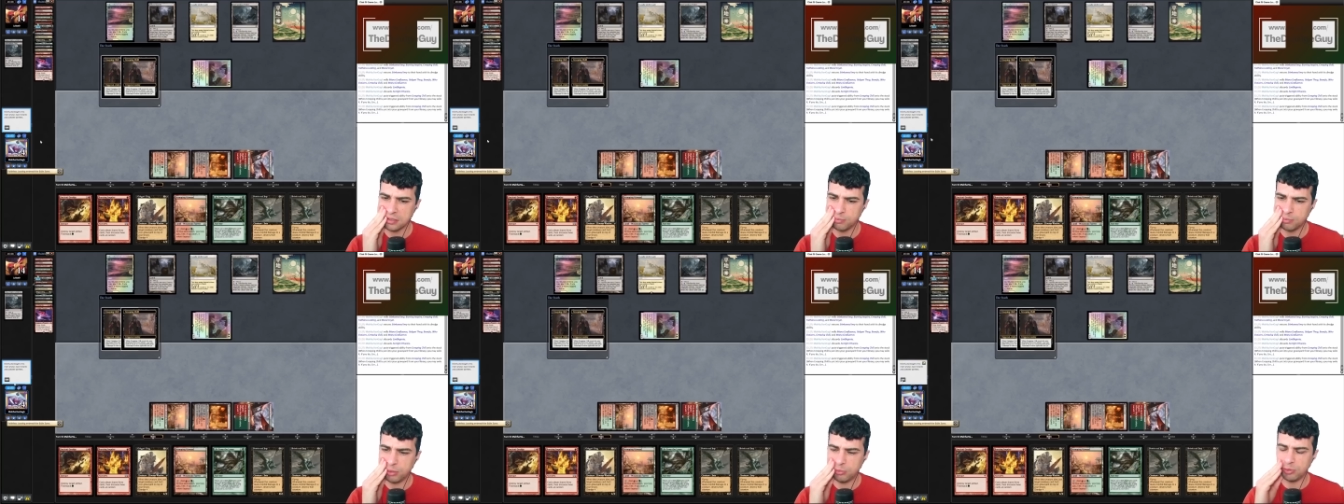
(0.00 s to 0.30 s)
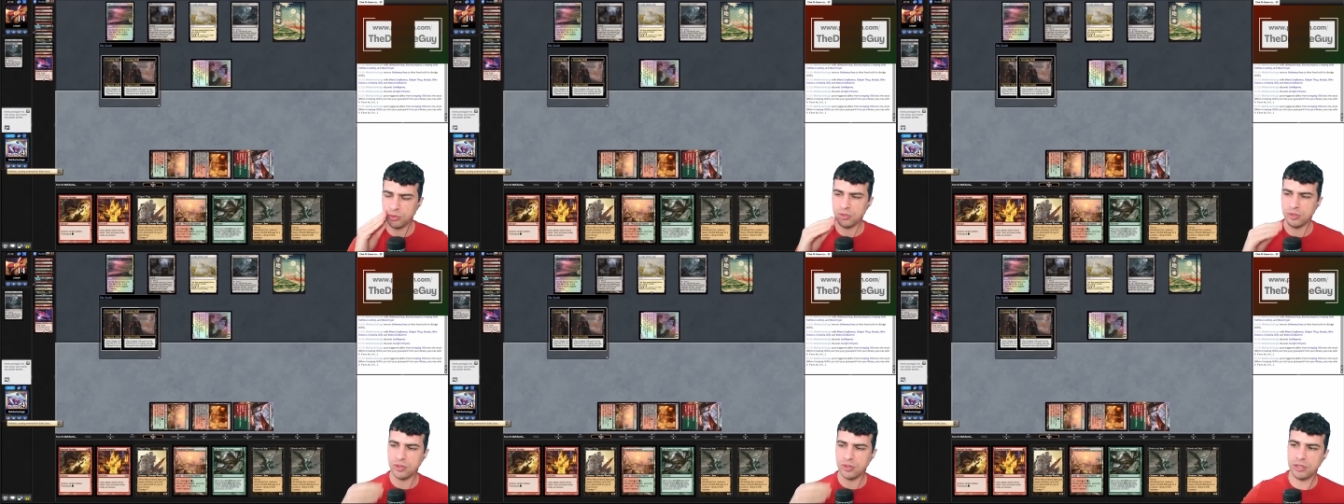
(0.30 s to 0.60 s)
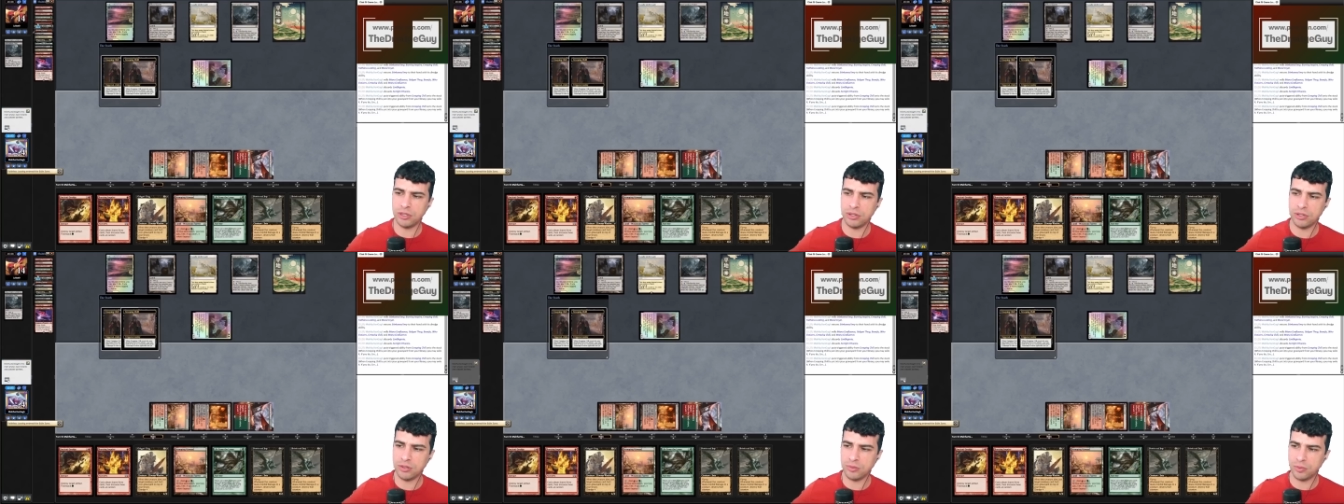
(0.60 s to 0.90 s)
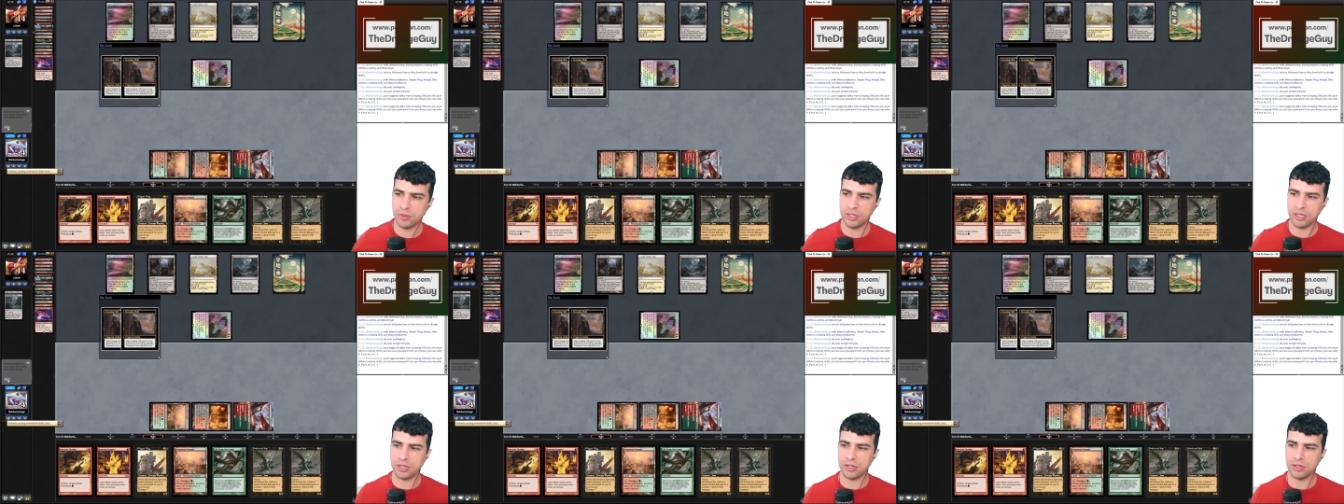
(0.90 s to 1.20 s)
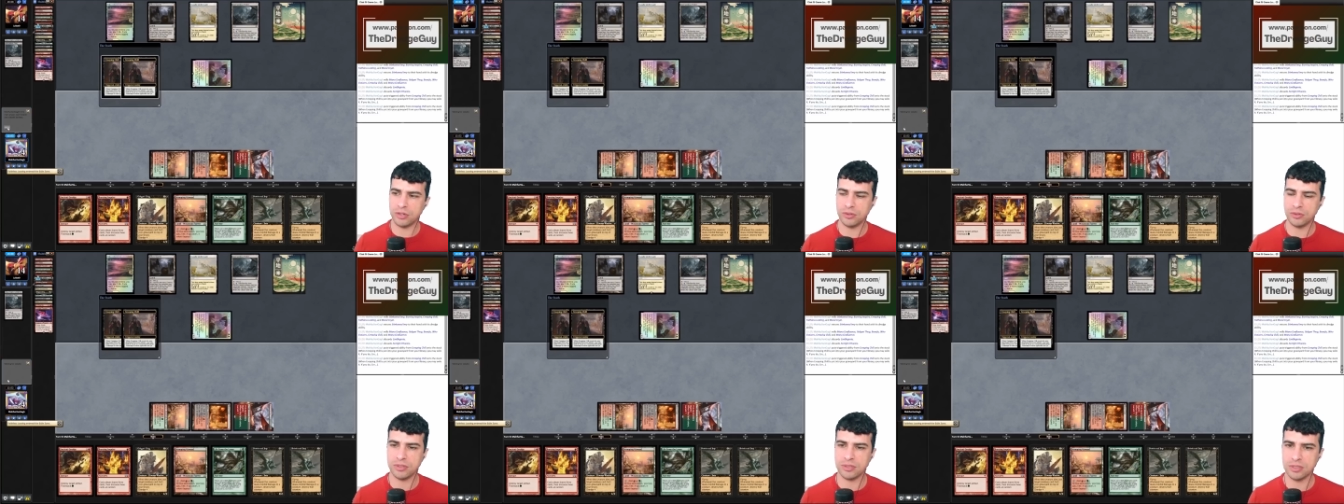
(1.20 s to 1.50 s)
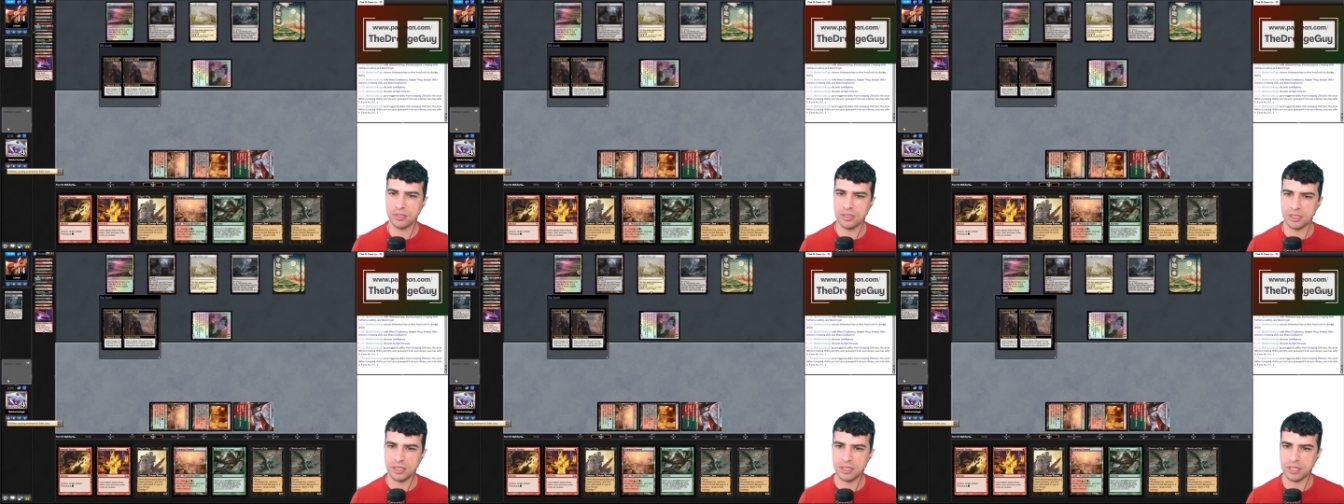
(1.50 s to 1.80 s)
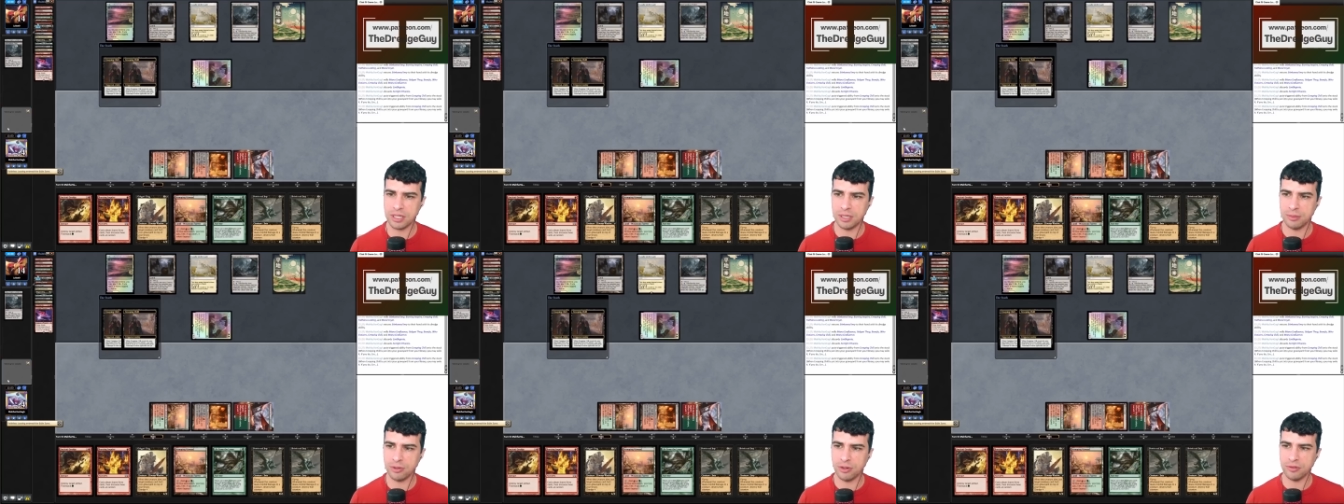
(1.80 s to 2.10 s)
Maybe we could
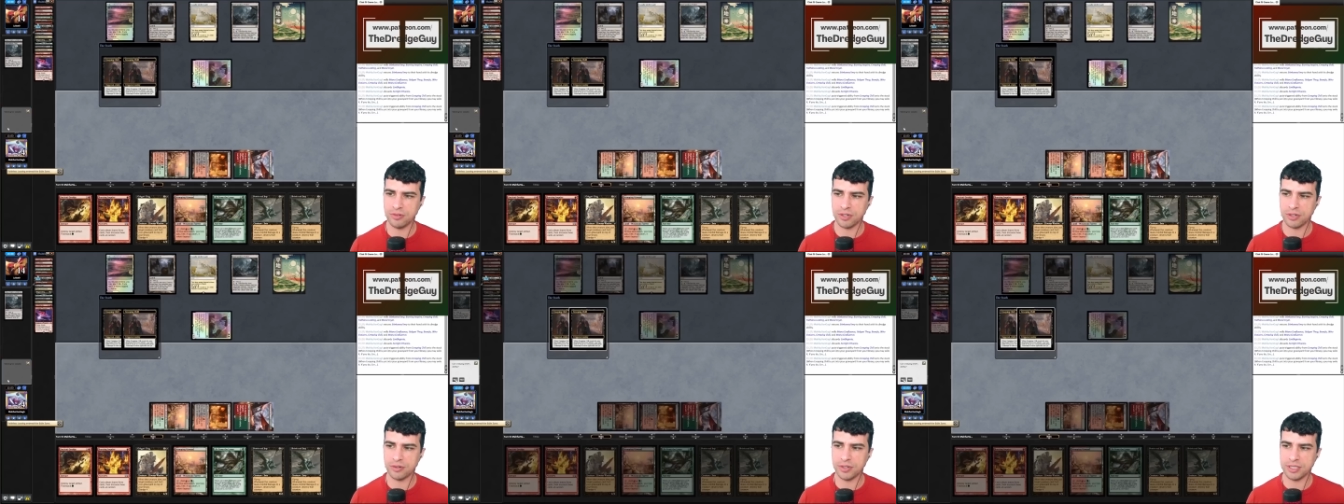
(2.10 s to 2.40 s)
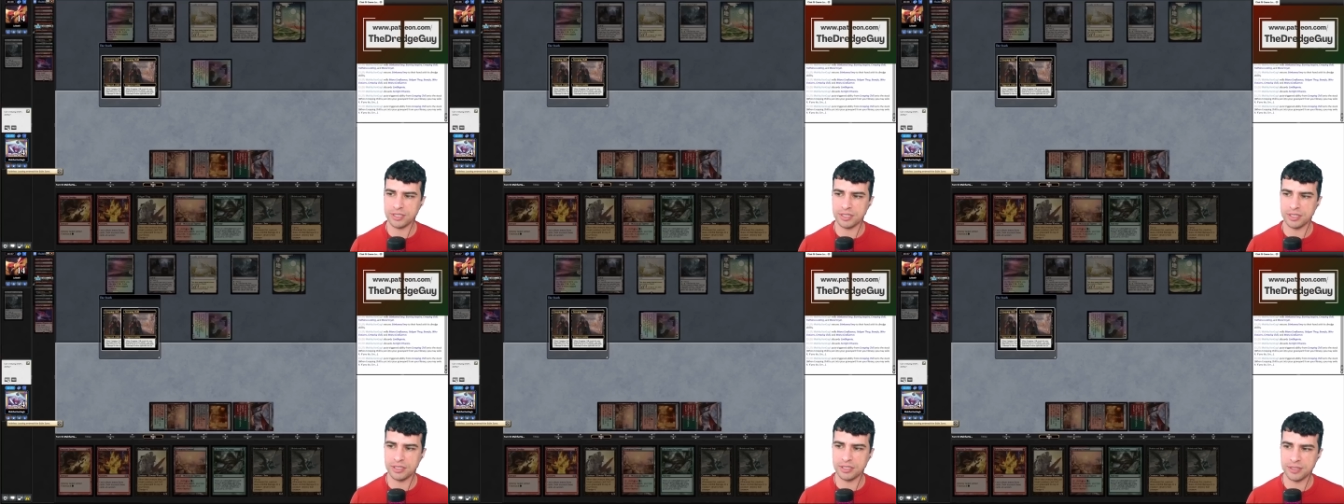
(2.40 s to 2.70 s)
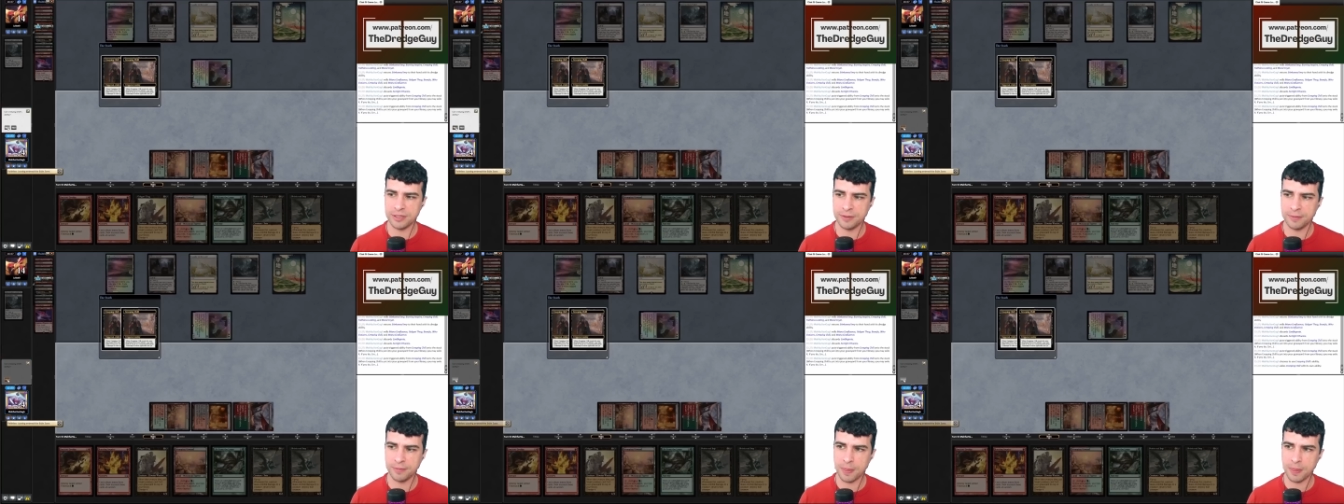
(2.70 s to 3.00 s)
keep Conflagrate here